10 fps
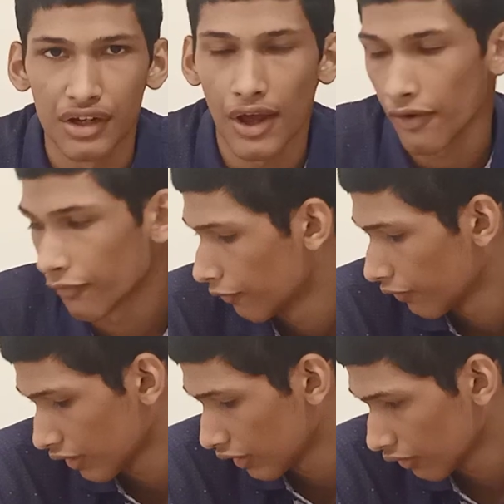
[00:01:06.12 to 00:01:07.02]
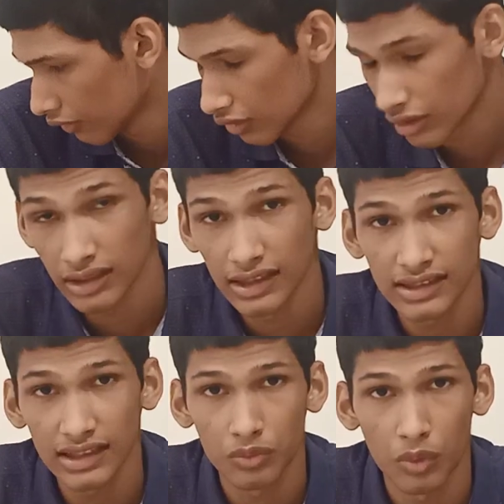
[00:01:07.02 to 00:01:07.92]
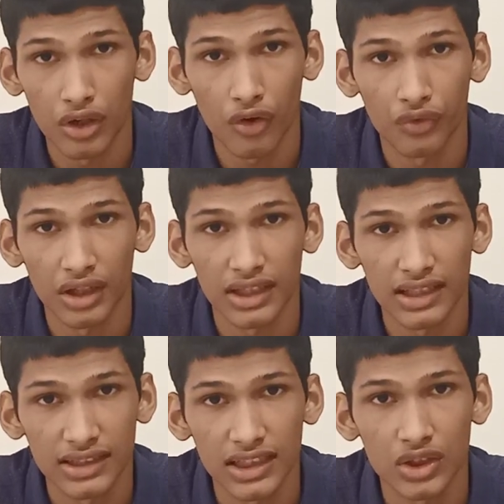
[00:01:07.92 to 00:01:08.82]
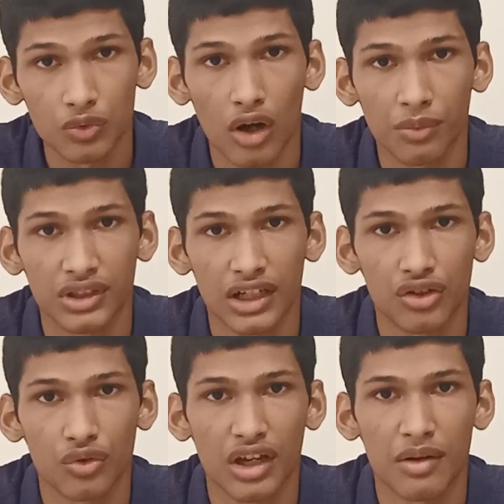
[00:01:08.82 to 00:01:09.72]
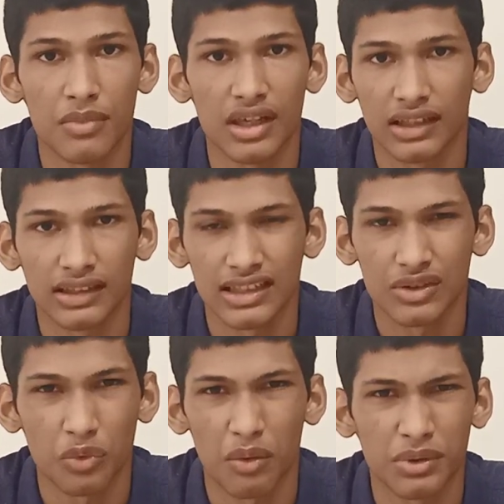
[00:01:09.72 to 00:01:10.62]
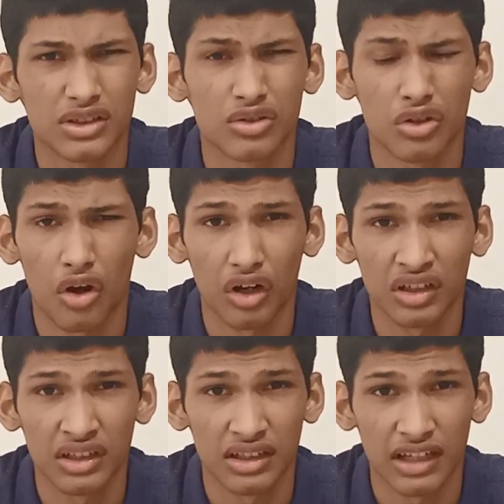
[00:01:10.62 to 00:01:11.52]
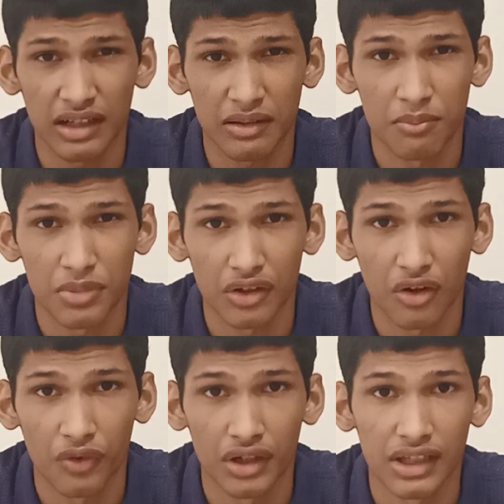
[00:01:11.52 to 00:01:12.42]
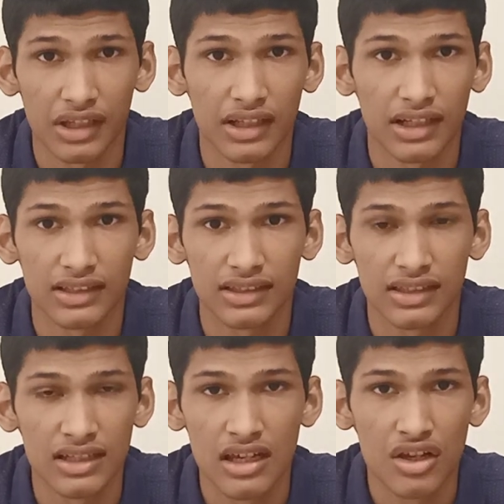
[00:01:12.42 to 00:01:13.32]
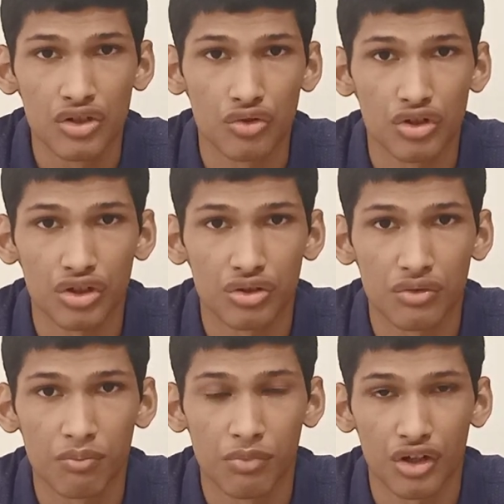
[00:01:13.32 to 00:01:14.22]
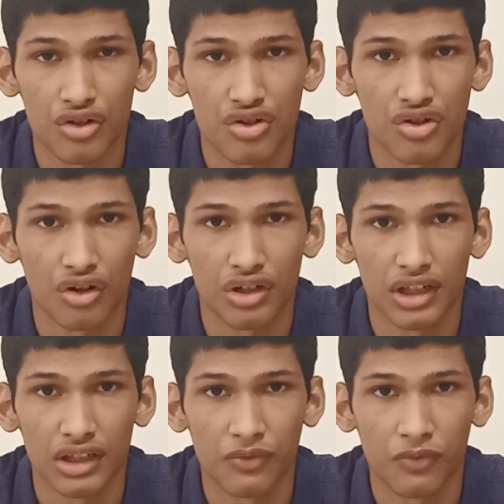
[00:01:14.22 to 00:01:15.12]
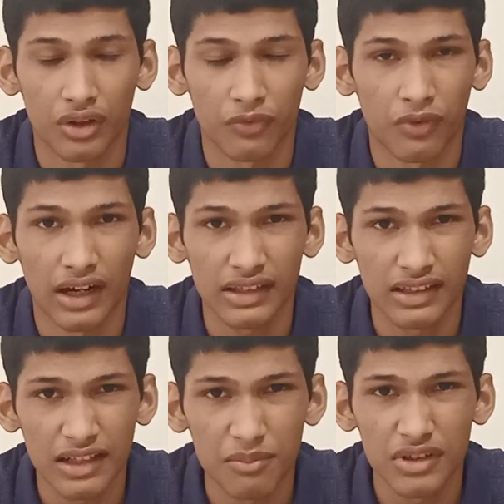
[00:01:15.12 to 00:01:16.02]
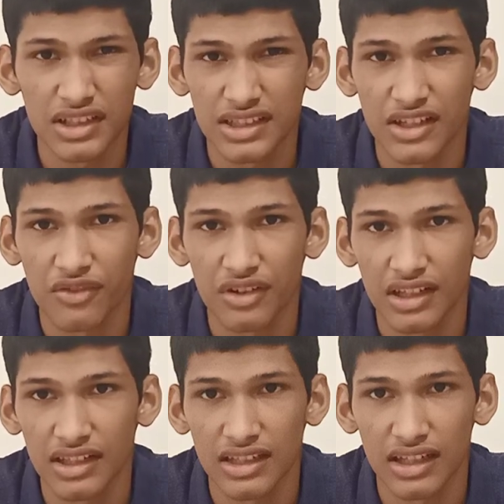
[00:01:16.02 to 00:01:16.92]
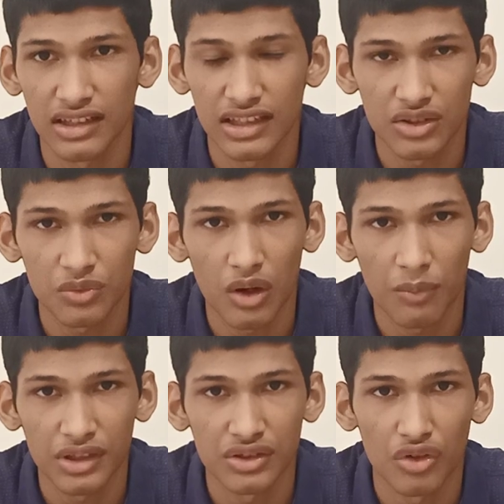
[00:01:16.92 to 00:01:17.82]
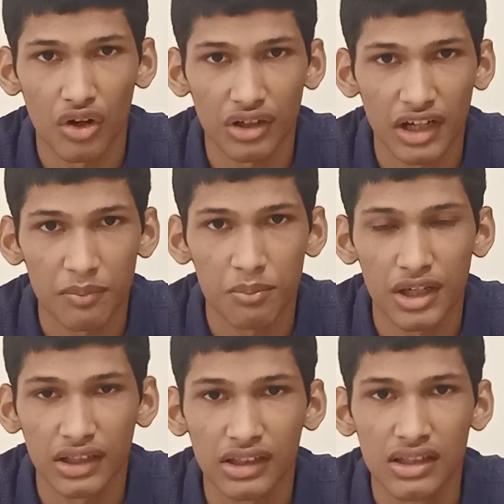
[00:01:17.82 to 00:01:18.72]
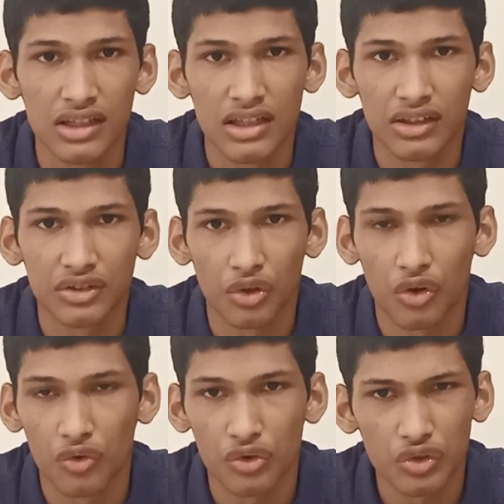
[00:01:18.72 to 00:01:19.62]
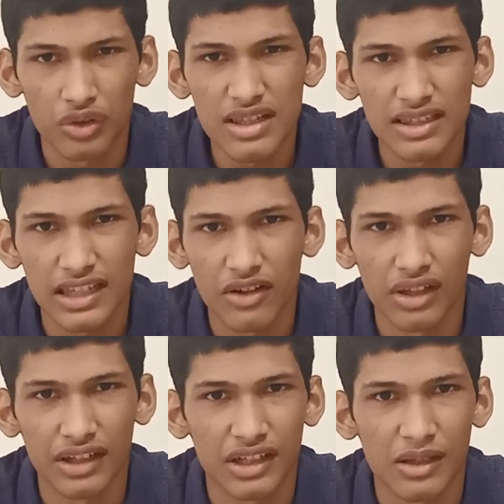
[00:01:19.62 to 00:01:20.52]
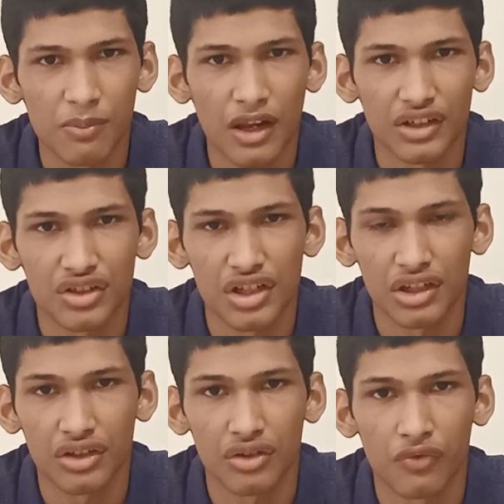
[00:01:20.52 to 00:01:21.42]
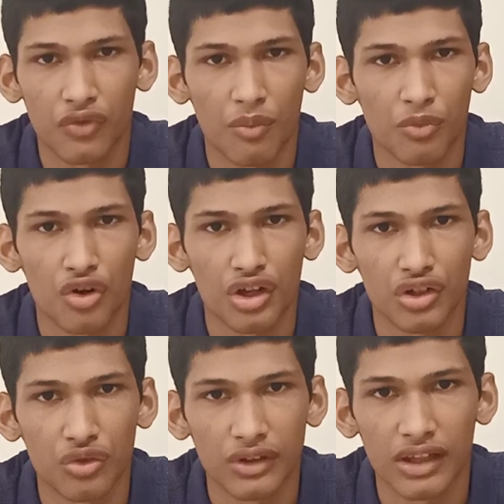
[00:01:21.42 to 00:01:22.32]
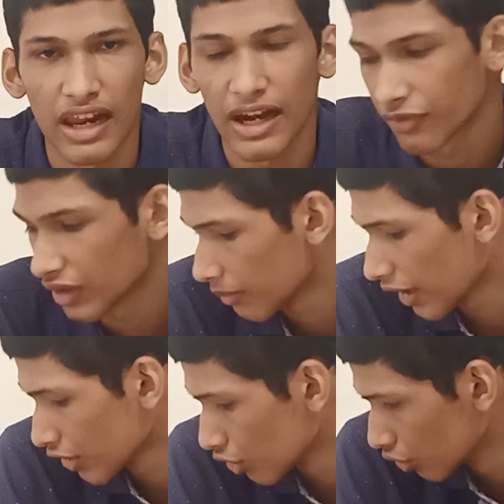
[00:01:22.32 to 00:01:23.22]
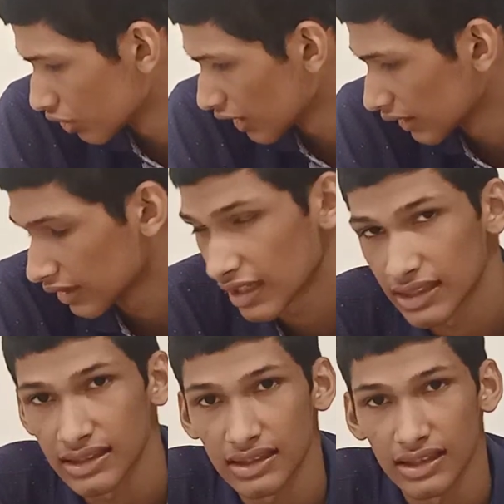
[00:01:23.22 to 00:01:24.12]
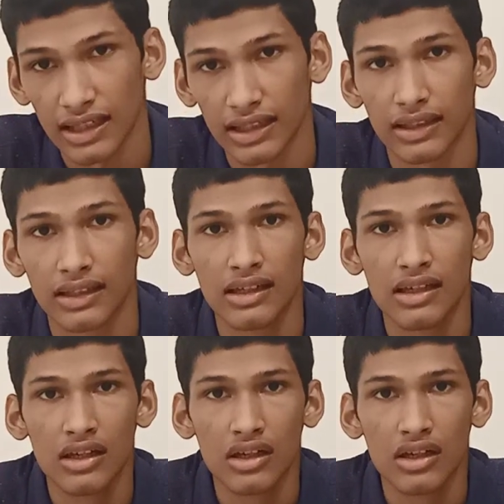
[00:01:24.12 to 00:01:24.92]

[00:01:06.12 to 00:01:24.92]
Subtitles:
Now this is one of the easy swaps that you can make. This swap is not that big of a deal. It's you just brush your teeth for 5-10 minutes every day, and this swap is not that big, so you can save a little plastic from going into the landfill by using this thing.